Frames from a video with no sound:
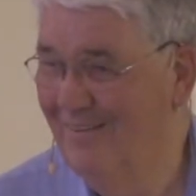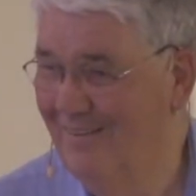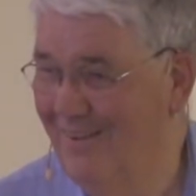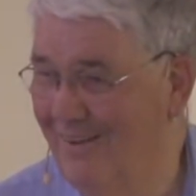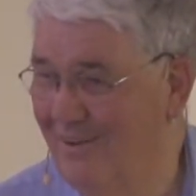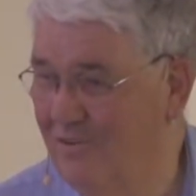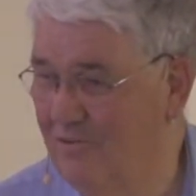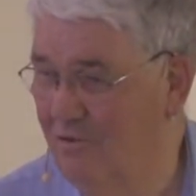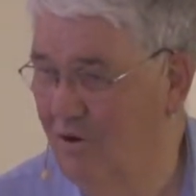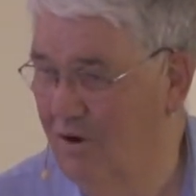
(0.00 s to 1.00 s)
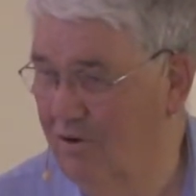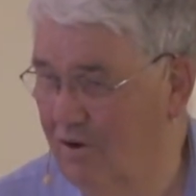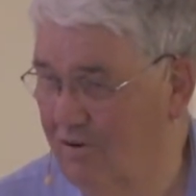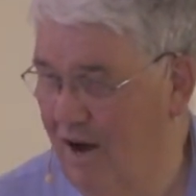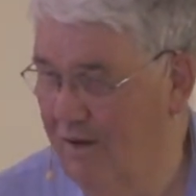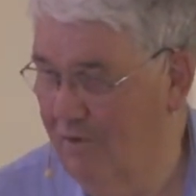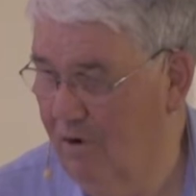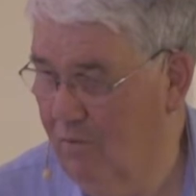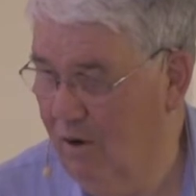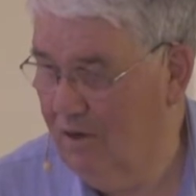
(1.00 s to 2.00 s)
That is, you know how a
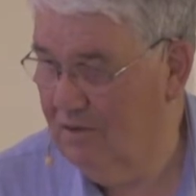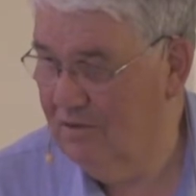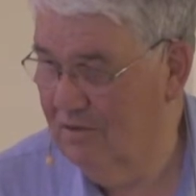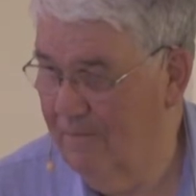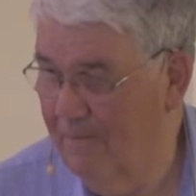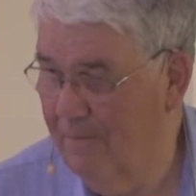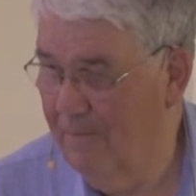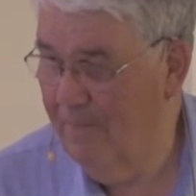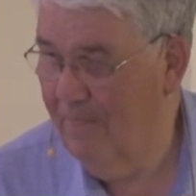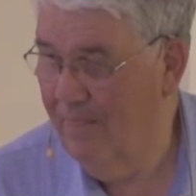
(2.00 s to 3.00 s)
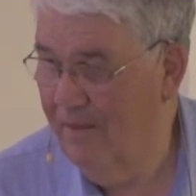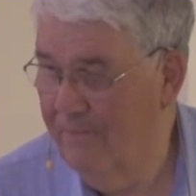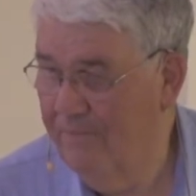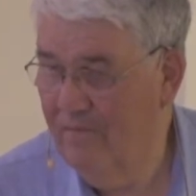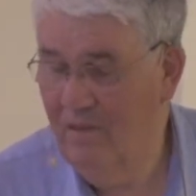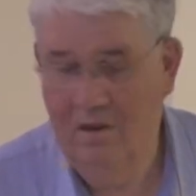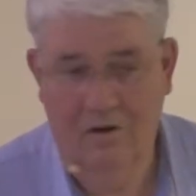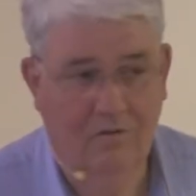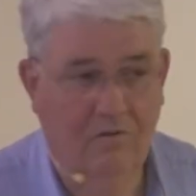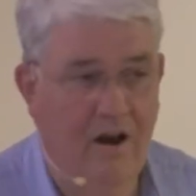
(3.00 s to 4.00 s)
grammar works.
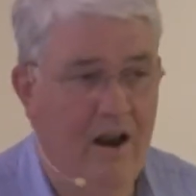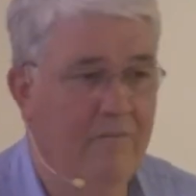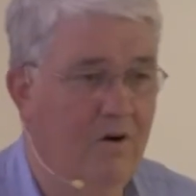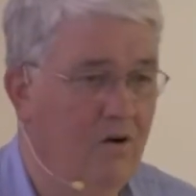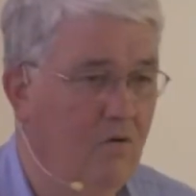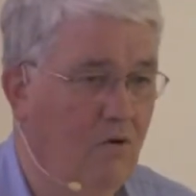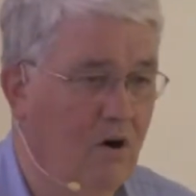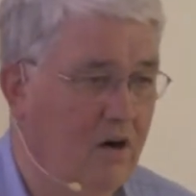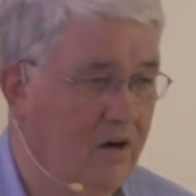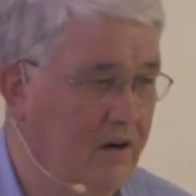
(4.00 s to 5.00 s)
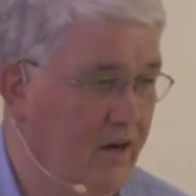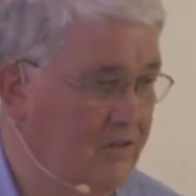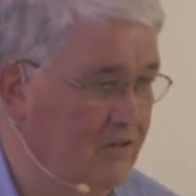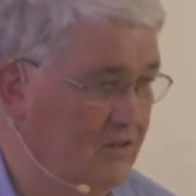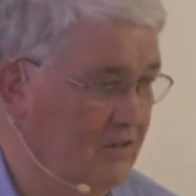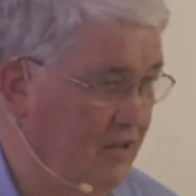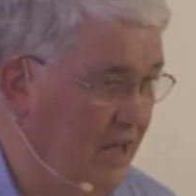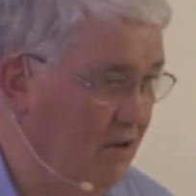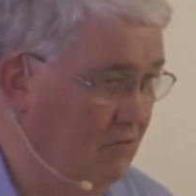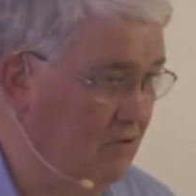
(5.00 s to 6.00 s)
A grammar organizes
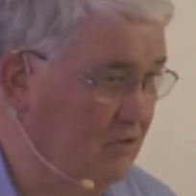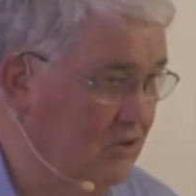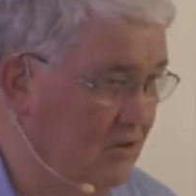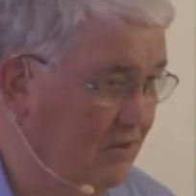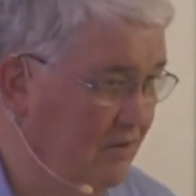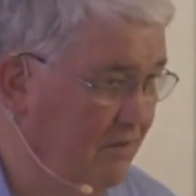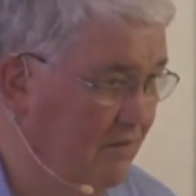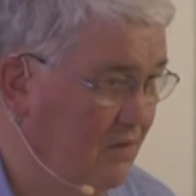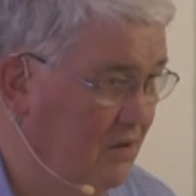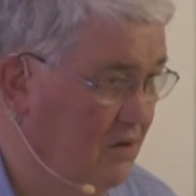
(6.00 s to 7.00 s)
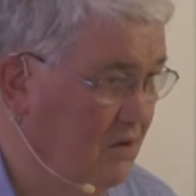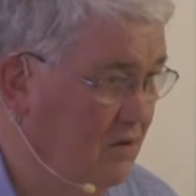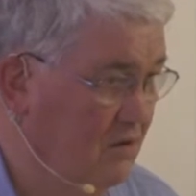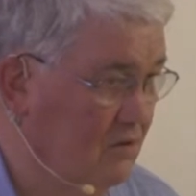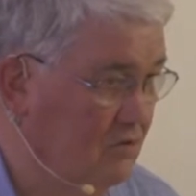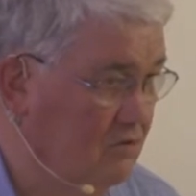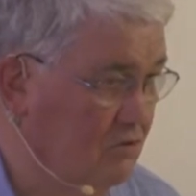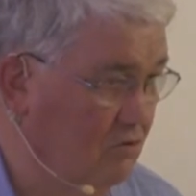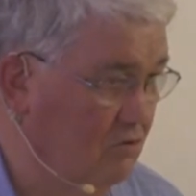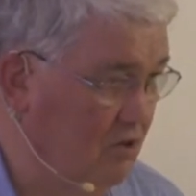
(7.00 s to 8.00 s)
language
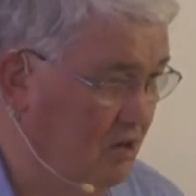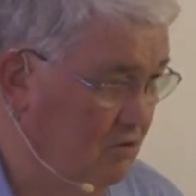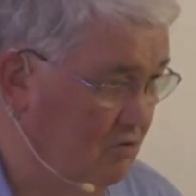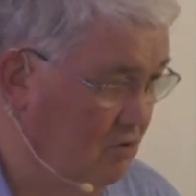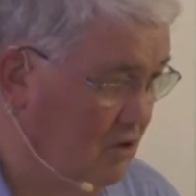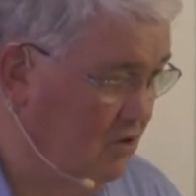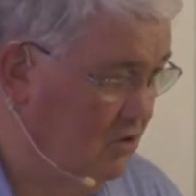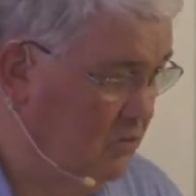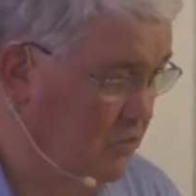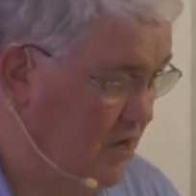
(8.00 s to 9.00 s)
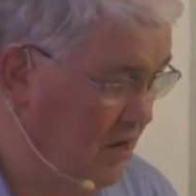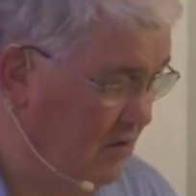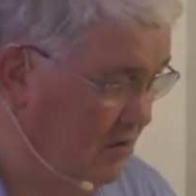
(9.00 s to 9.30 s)
so that you can speak